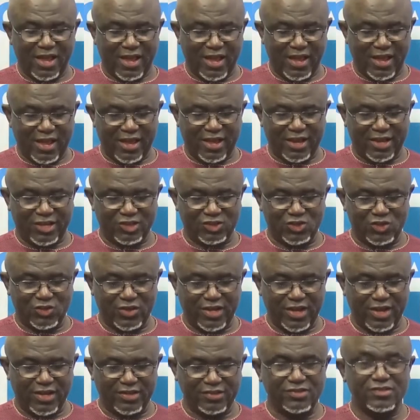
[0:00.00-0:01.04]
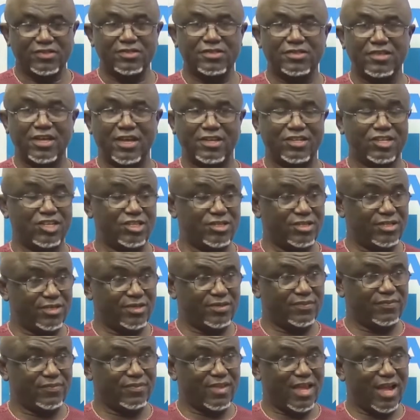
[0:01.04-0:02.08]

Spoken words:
In today's edition,